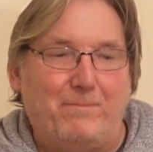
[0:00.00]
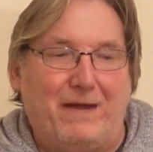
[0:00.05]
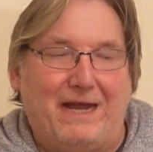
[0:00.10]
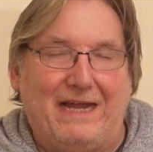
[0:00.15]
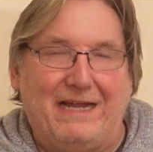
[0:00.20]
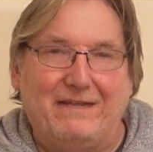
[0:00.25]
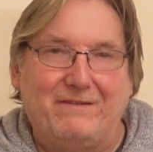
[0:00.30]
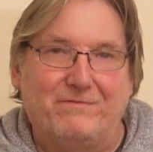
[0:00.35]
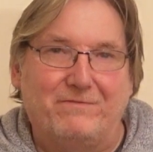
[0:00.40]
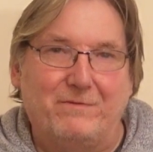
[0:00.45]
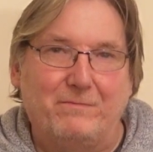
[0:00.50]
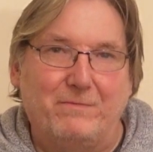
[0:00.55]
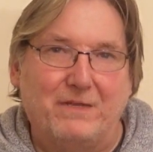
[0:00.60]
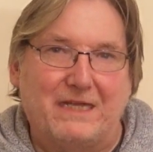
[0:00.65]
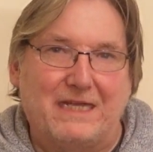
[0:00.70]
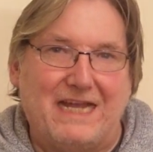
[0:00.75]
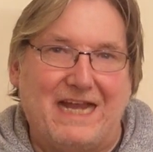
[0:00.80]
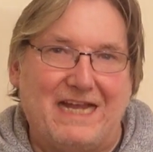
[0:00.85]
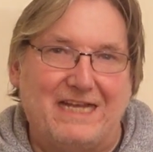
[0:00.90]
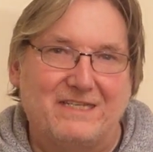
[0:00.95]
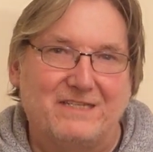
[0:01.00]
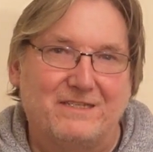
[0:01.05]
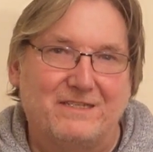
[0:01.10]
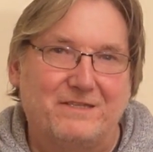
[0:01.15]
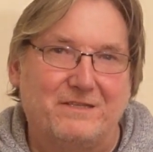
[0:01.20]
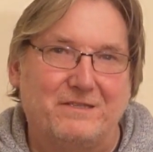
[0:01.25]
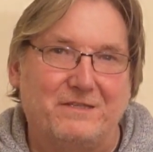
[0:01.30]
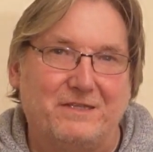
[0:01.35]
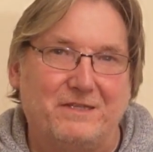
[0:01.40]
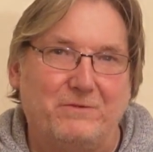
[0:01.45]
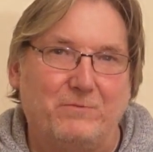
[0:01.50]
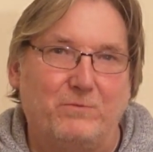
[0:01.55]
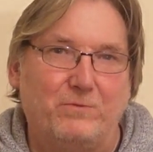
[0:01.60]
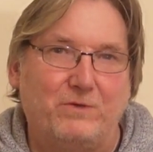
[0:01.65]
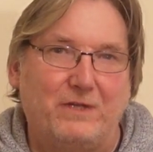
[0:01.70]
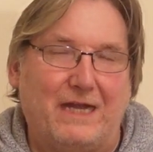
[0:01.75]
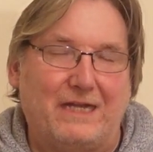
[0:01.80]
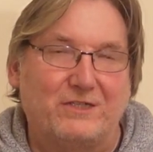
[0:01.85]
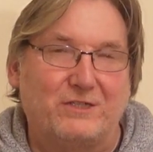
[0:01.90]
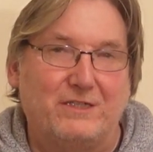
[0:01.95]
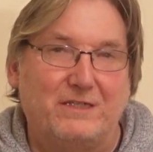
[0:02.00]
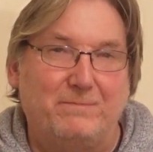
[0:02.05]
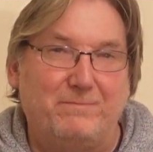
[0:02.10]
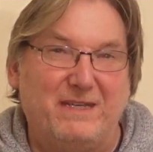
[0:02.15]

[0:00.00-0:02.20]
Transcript: pint from the cask that it would actually